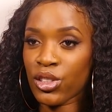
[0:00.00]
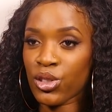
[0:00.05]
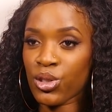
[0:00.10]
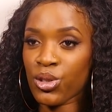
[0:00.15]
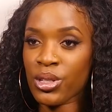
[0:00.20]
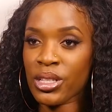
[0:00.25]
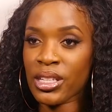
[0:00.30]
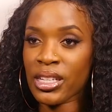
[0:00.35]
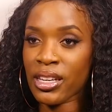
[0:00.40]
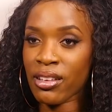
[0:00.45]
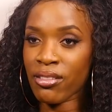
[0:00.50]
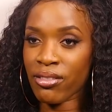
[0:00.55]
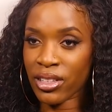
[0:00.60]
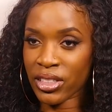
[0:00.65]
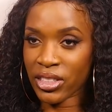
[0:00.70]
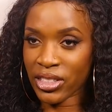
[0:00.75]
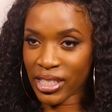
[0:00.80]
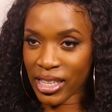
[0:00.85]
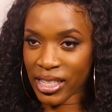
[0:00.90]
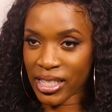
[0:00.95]
to
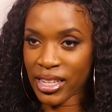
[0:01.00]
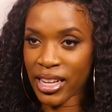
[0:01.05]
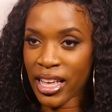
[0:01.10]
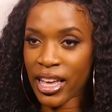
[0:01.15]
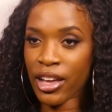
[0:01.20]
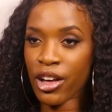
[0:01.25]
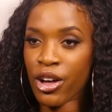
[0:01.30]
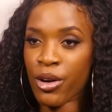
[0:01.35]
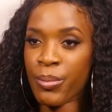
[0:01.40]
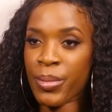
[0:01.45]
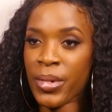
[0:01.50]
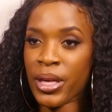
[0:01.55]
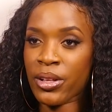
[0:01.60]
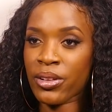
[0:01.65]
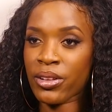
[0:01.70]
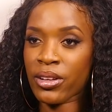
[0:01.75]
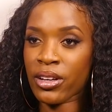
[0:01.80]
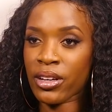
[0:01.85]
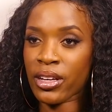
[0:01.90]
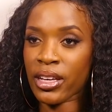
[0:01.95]
deliver just like our
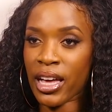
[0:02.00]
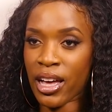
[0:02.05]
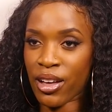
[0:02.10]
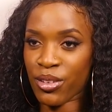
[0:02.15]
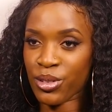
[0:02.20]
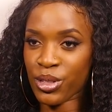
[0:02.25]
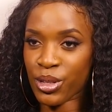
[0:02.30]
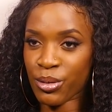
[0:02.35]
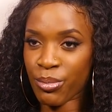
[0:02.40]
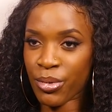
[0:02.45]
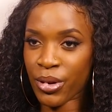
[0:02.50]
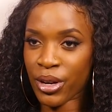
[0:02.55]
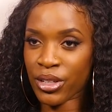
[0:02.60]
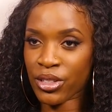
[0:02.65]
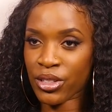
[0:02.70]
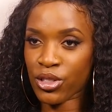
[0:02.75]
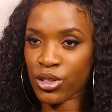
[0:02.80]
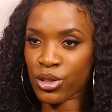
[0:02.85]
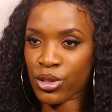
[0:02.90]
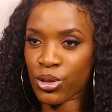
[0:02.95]
male
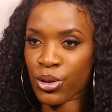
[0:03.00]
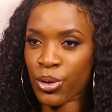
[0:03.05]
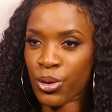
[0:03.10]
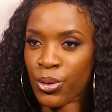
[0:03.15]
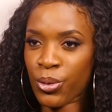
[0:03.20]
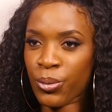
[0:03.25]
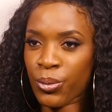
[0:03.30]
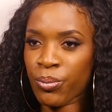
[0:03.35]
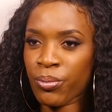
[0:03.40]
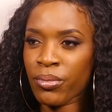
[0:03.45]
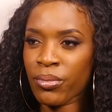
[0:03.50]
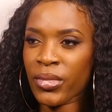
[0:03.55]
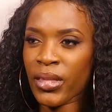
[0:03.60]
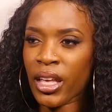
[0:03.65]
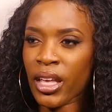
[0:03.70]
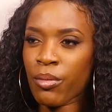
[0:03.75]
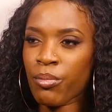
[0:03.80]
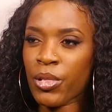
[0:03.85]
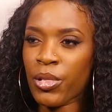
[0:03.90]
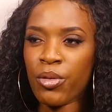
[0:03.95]
counterparts. So
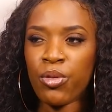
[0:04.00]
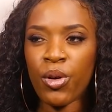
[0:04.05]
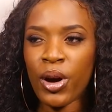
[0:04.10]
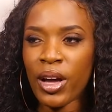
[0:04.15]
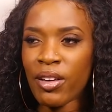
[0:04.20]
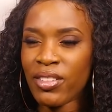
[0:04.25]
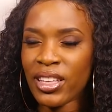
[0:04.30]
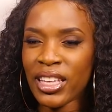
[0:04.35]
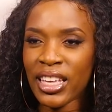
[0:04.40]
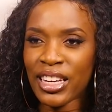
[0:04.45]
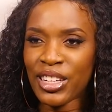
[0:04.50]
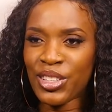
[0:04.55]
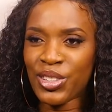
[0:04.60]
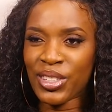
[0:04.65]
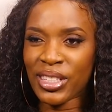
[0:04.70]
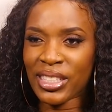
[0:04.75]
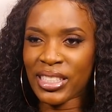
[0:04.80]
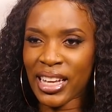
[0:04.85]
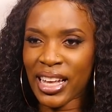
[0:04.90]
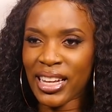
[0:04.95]
before I even get
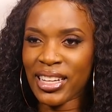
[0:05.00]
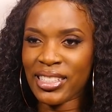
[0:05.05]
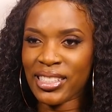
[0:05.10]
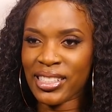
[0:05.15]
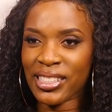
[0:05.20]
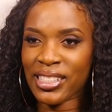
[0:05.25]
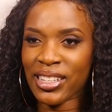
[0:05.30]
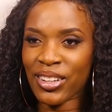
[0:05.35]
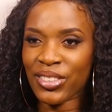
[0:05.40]
into the challenges,